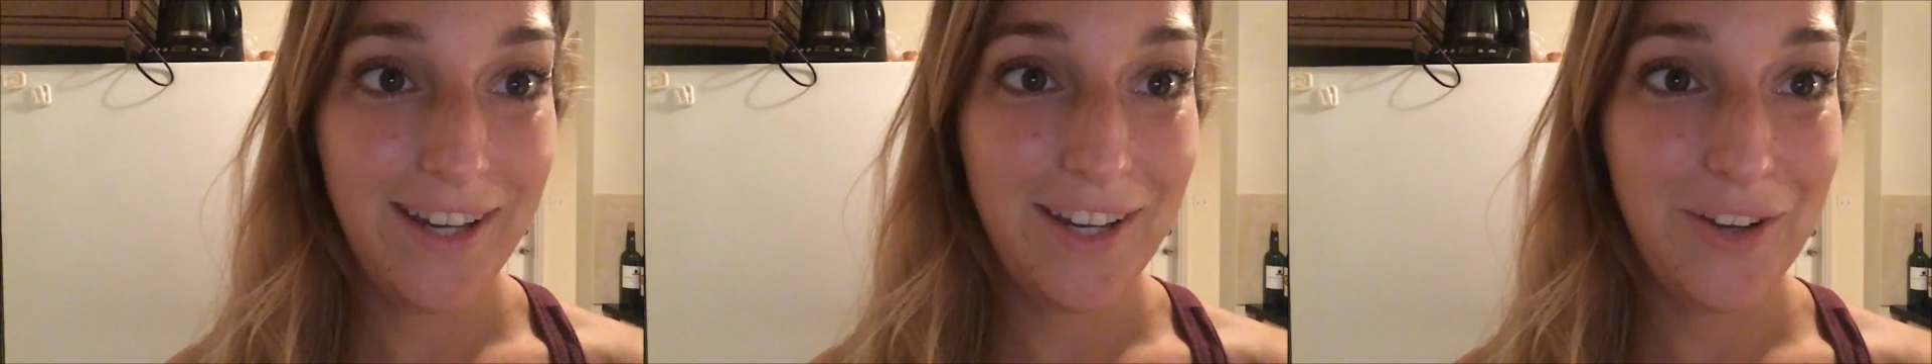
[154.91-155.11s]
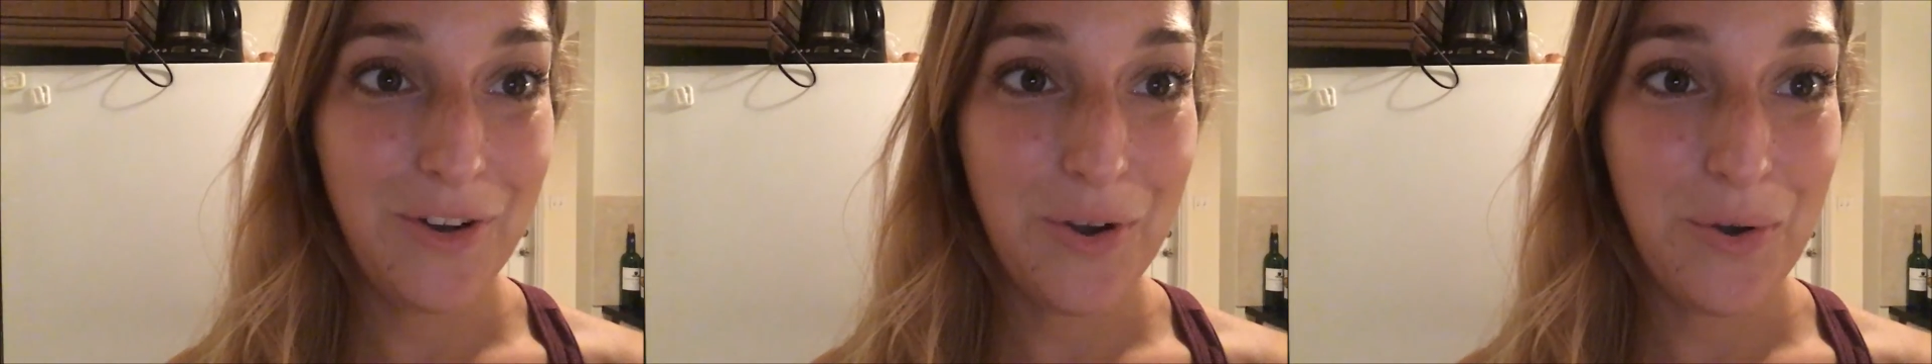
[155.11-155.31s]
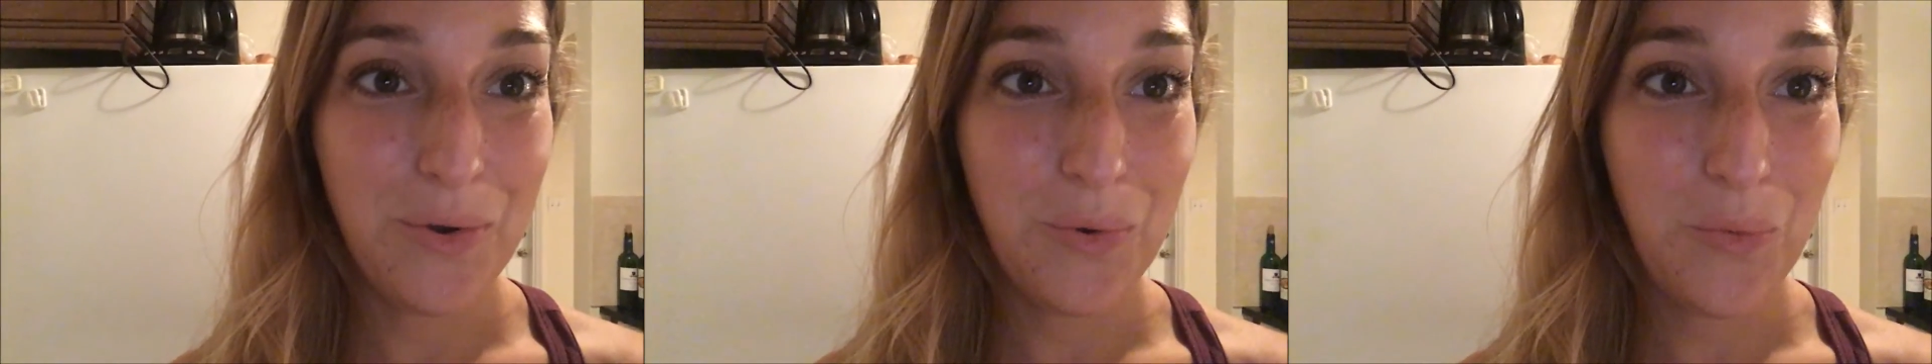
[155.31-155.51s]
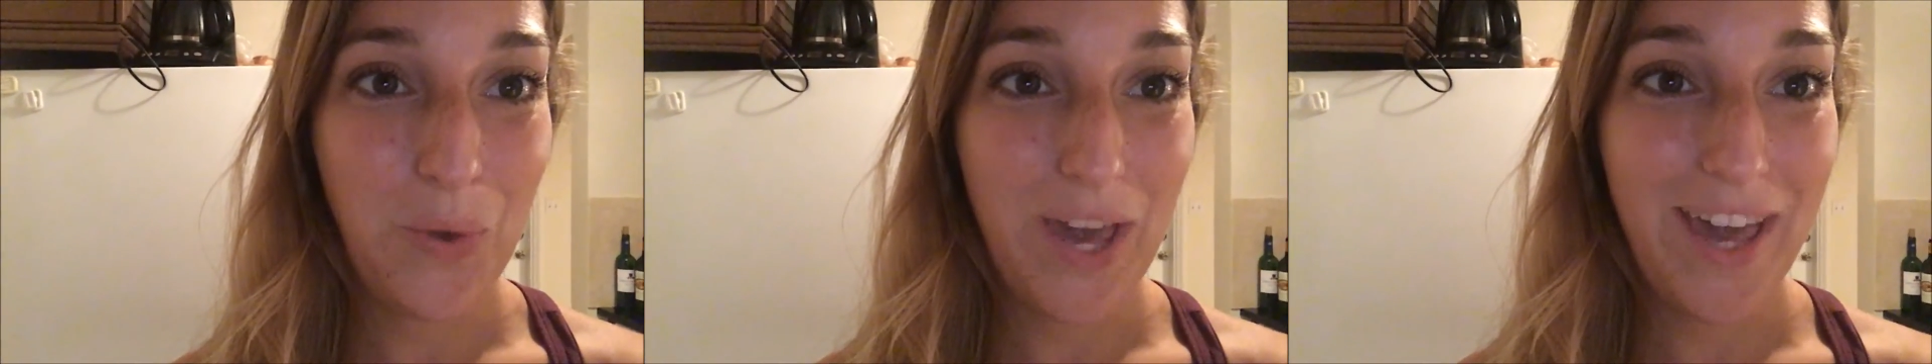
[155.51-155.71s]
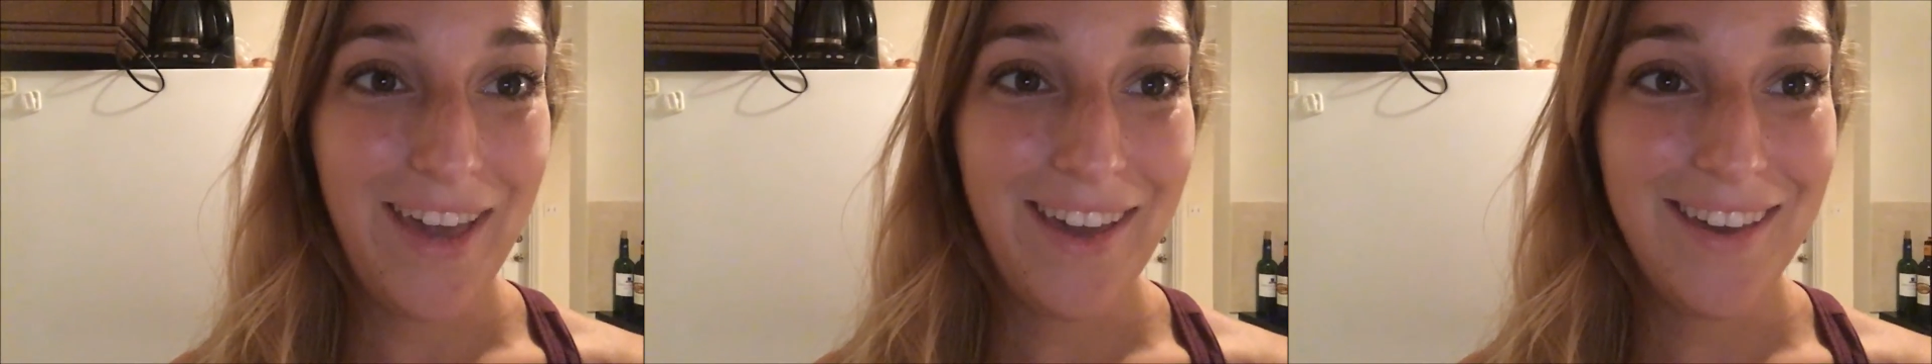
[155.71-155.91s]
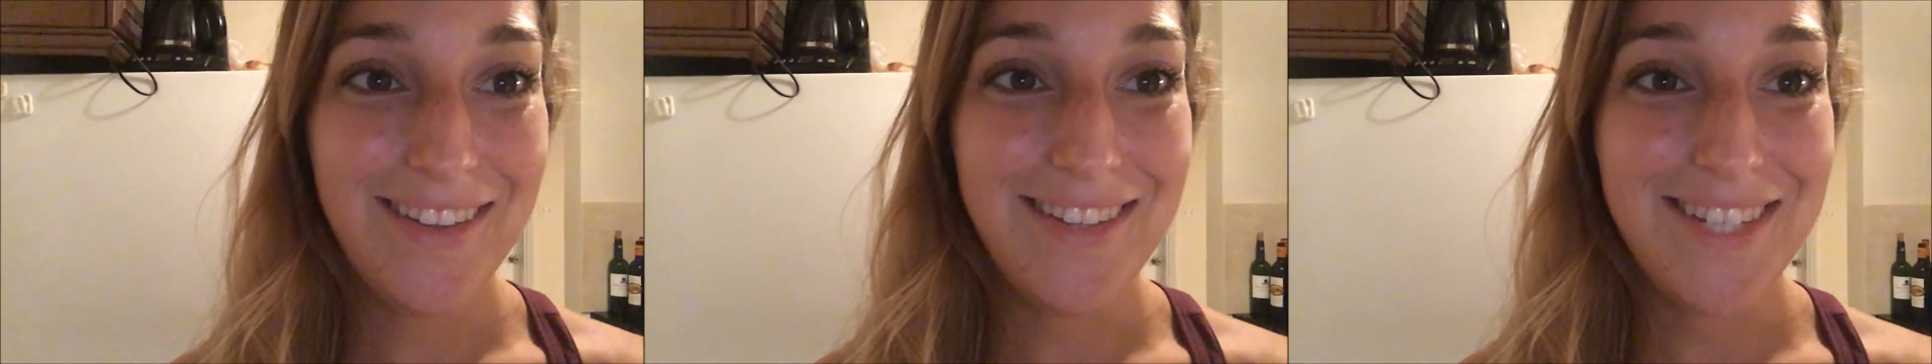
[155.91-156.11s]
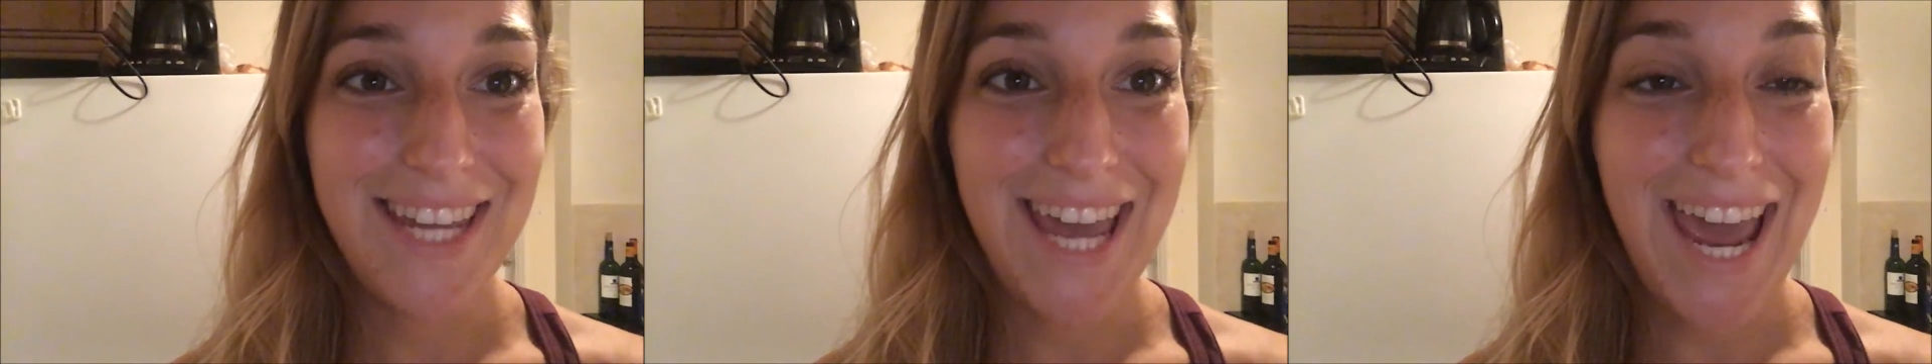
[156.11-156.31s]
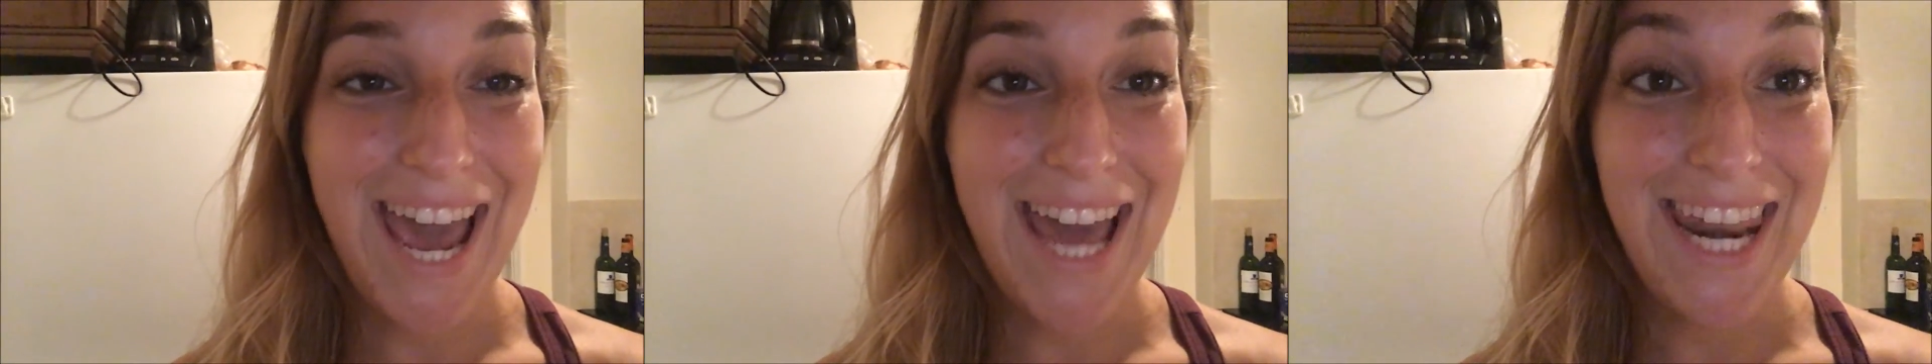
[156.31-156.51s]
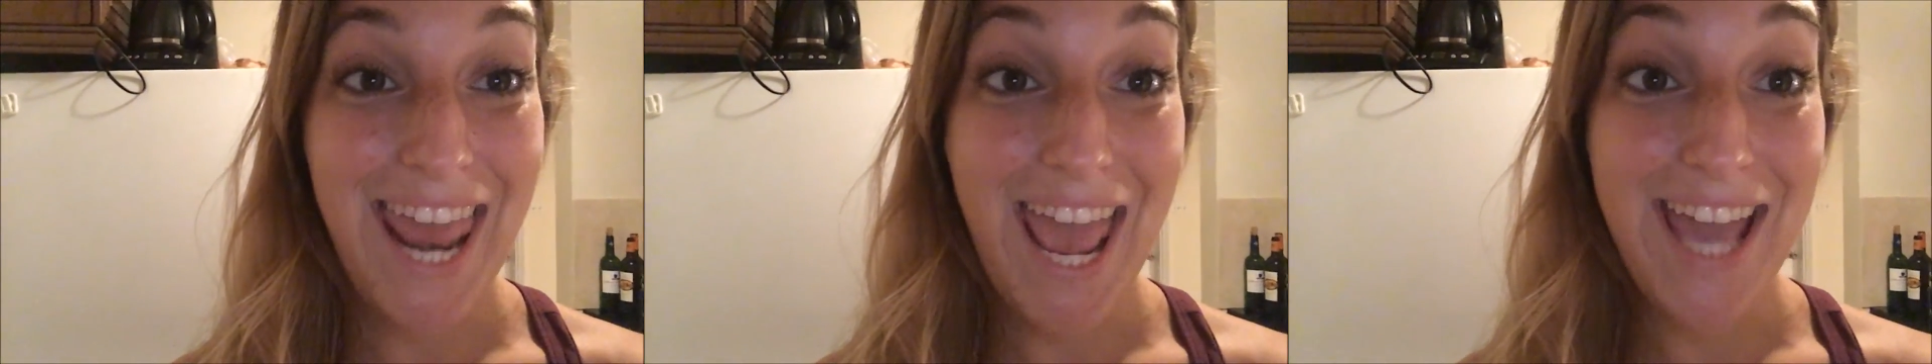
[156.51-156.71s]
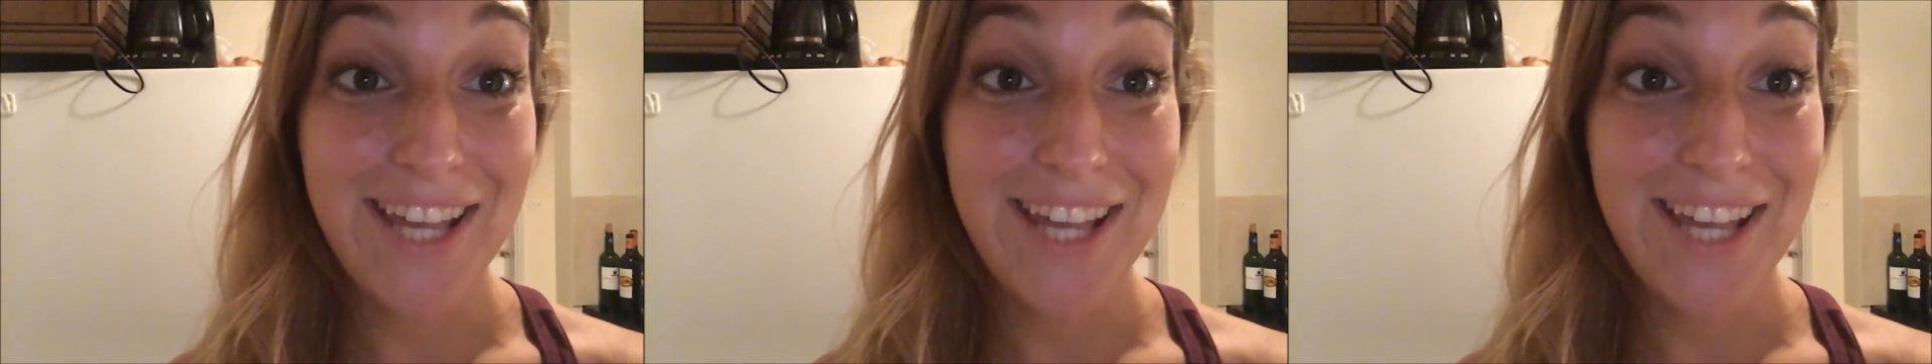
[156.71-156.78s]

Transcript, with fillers: in your own way is to add